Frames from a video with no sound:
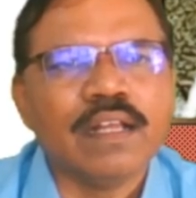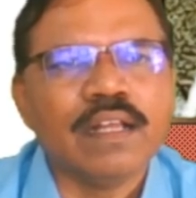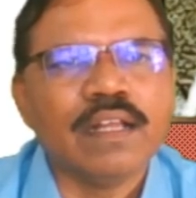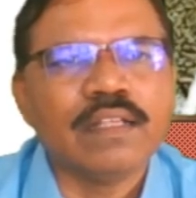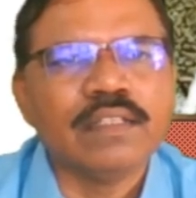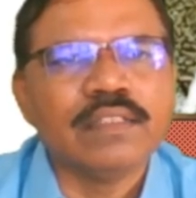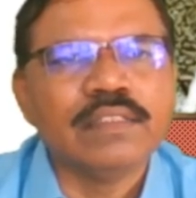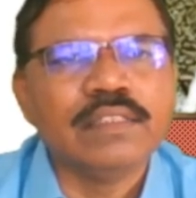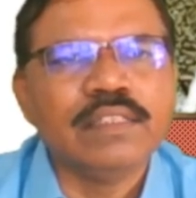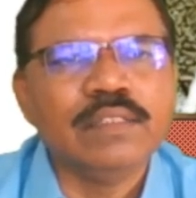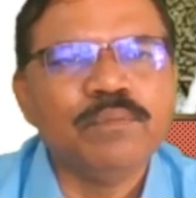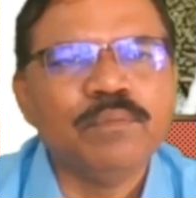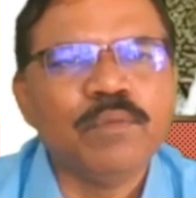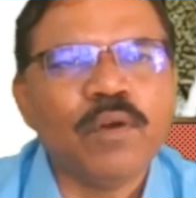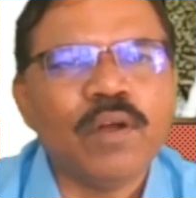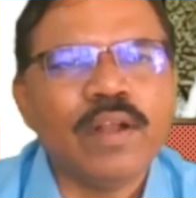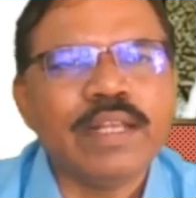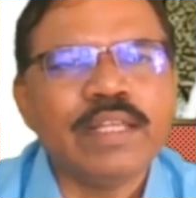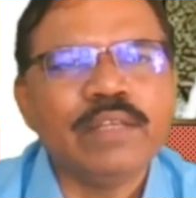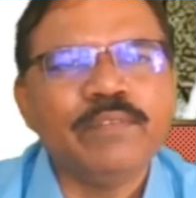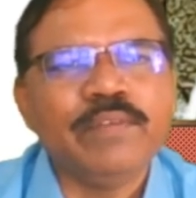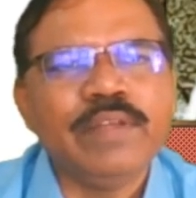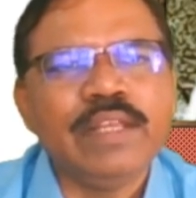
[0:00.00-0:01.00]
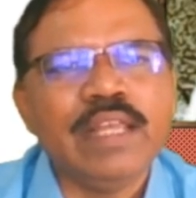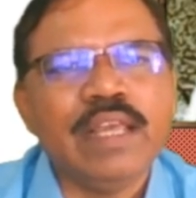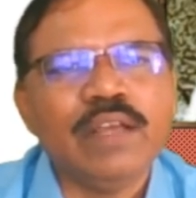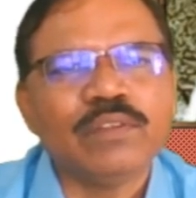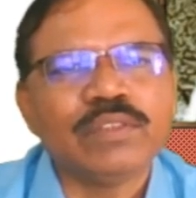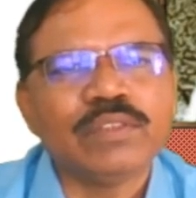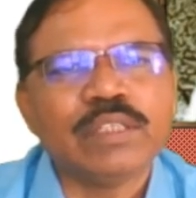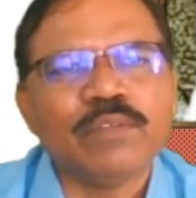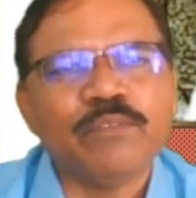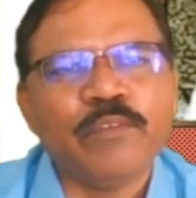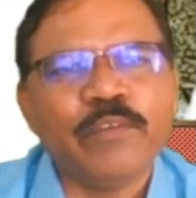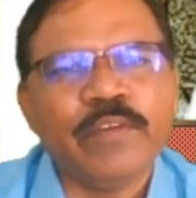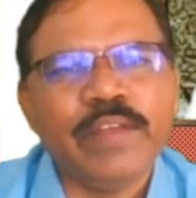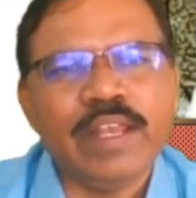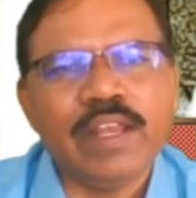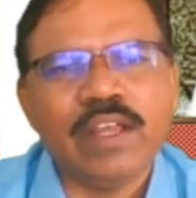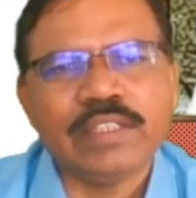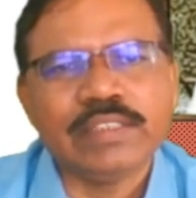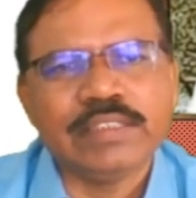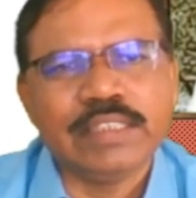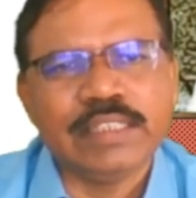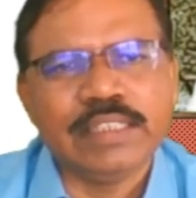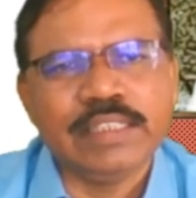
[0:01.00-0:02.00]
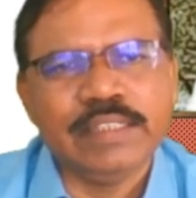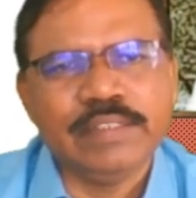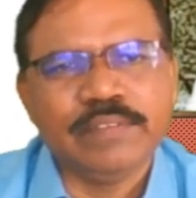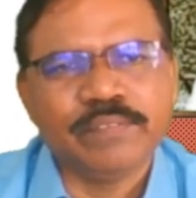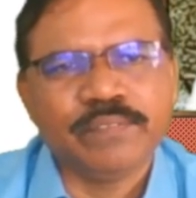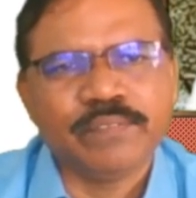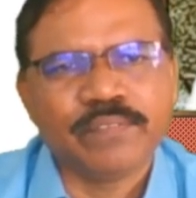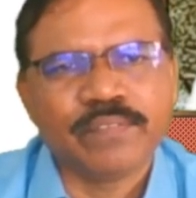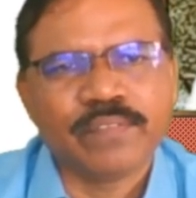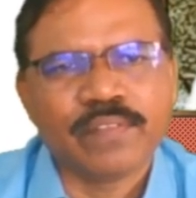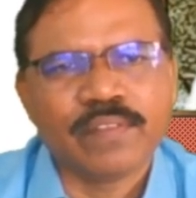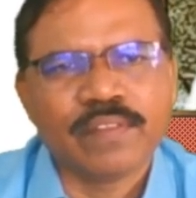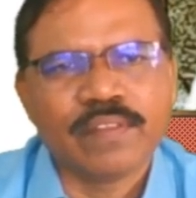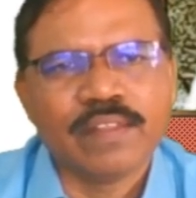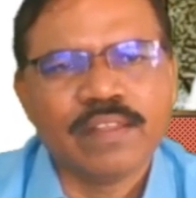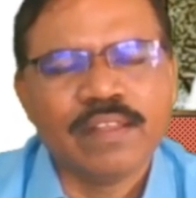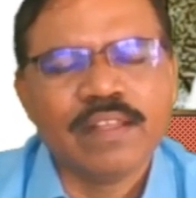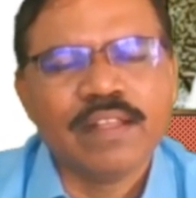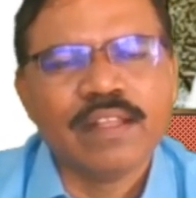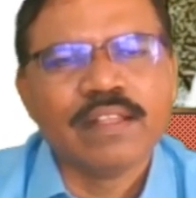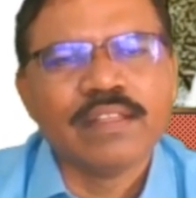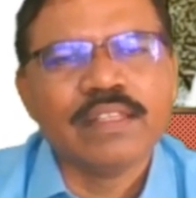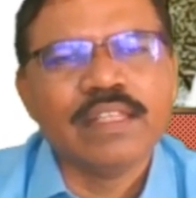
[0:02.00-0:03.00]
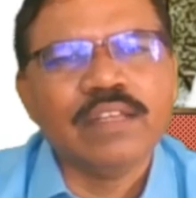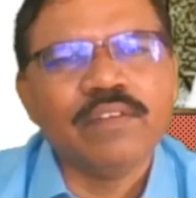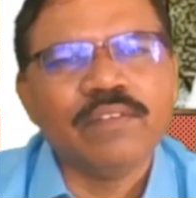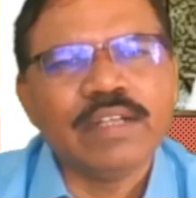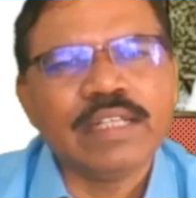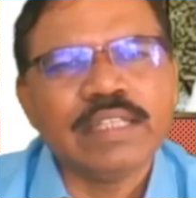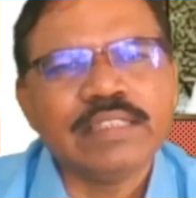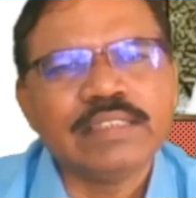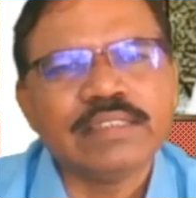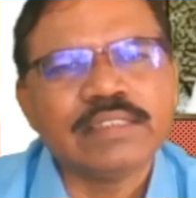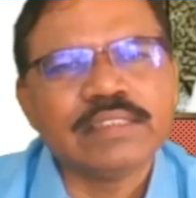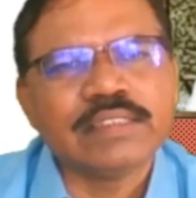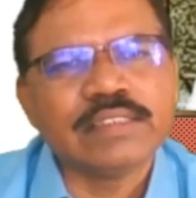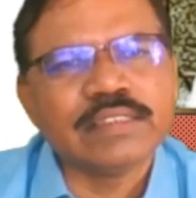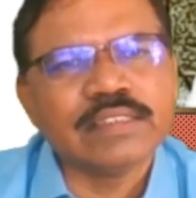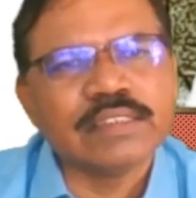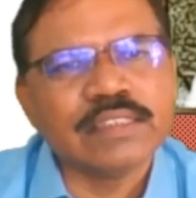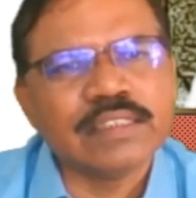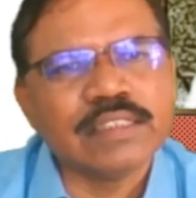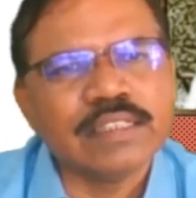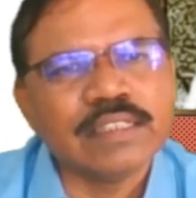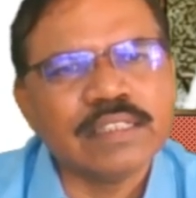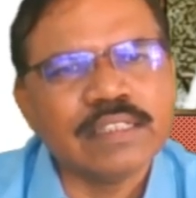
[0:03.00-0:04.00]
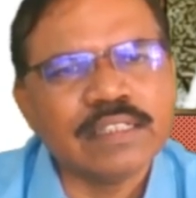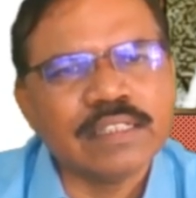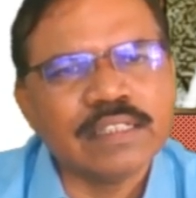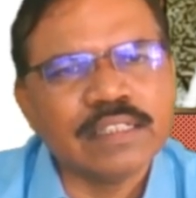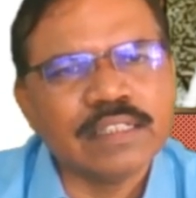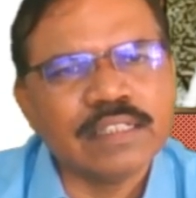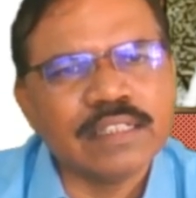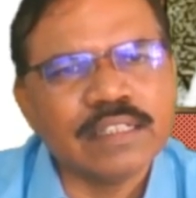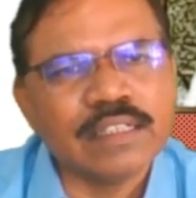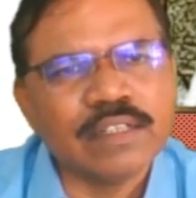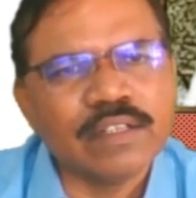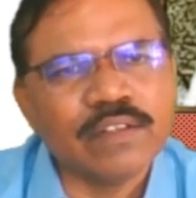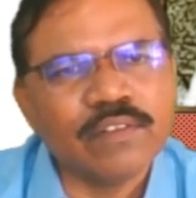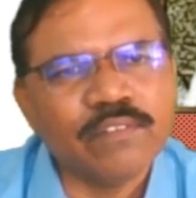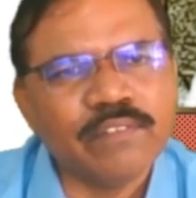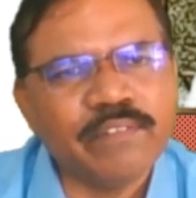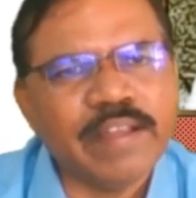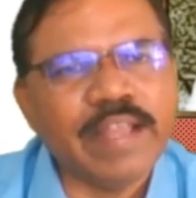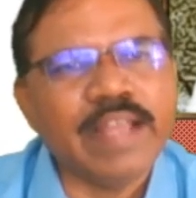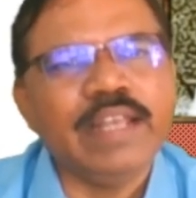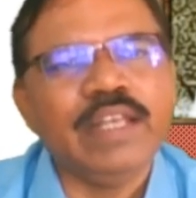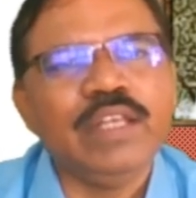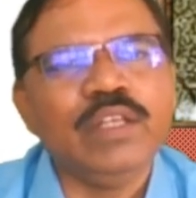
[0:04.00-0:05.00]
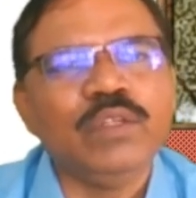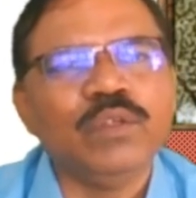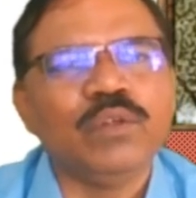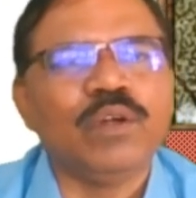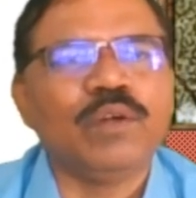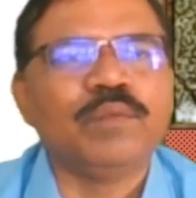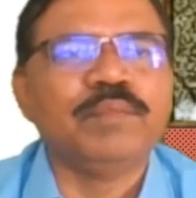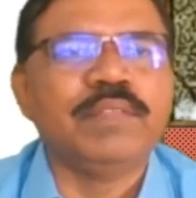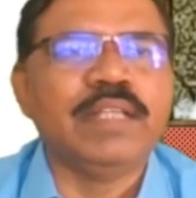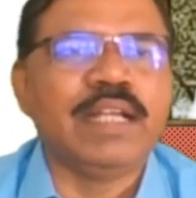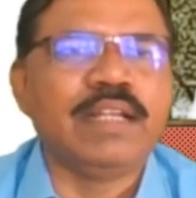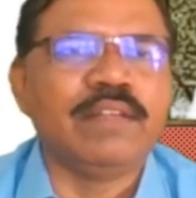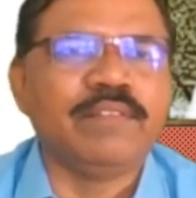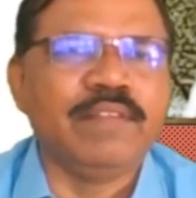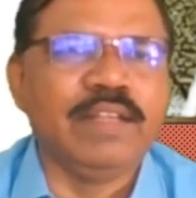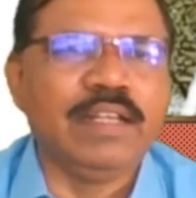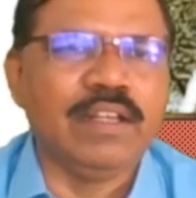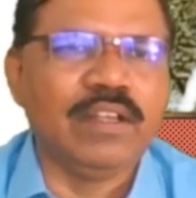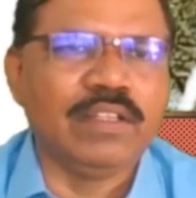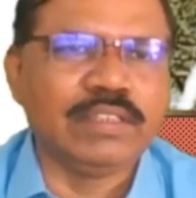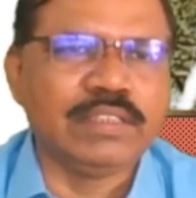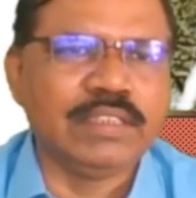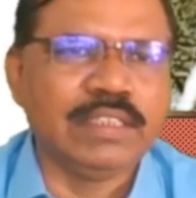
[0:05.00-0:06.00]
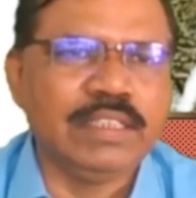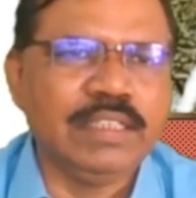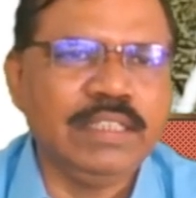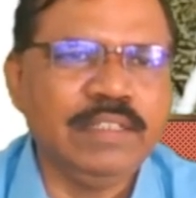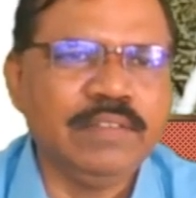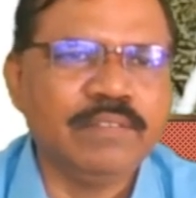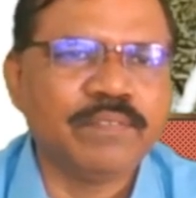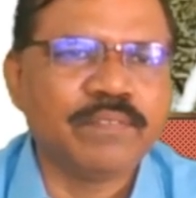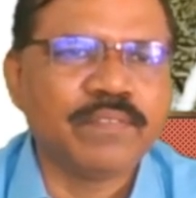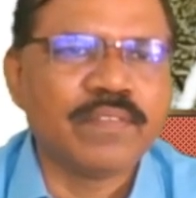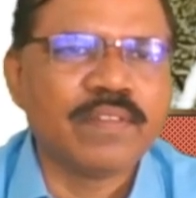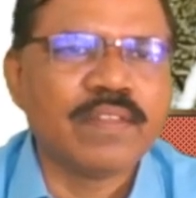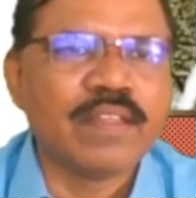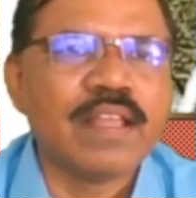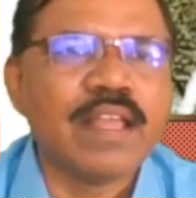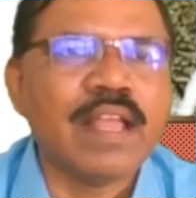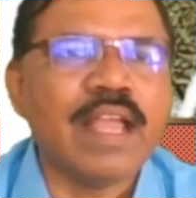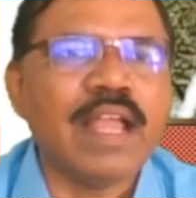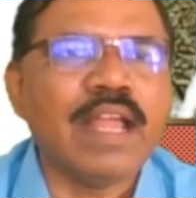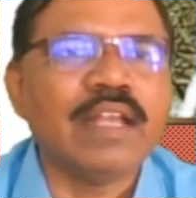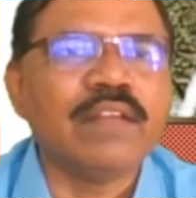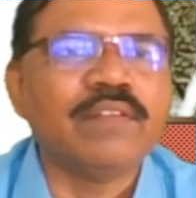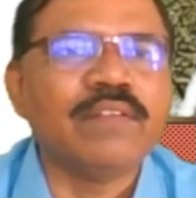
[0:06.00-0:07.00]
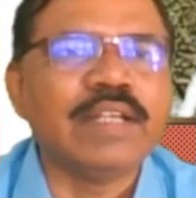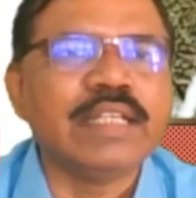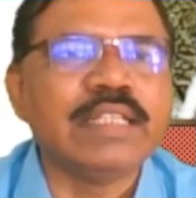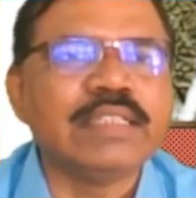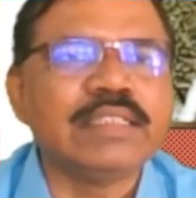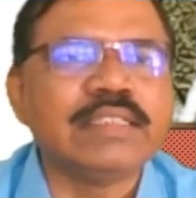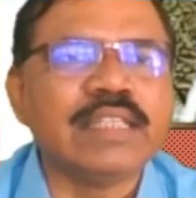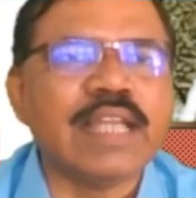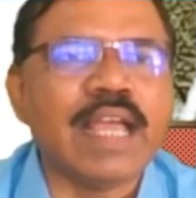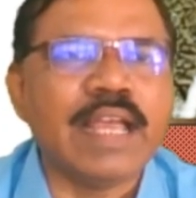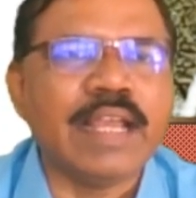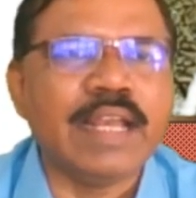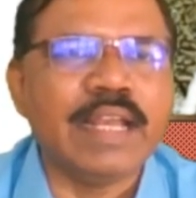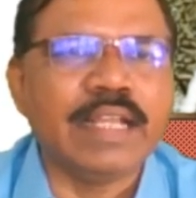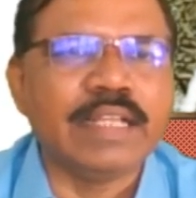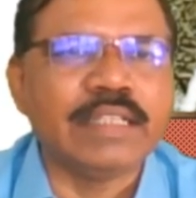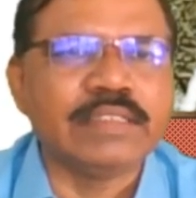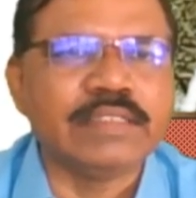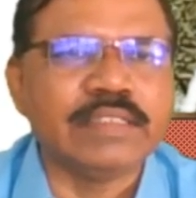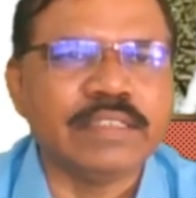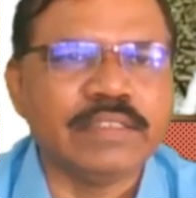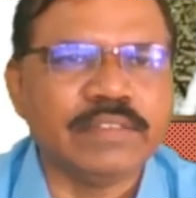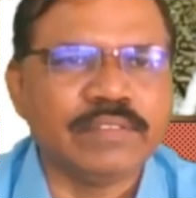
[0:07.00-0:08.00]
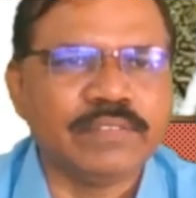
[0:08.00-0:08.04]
the body will have some velocity. Then what is value of that velocity and what is direction?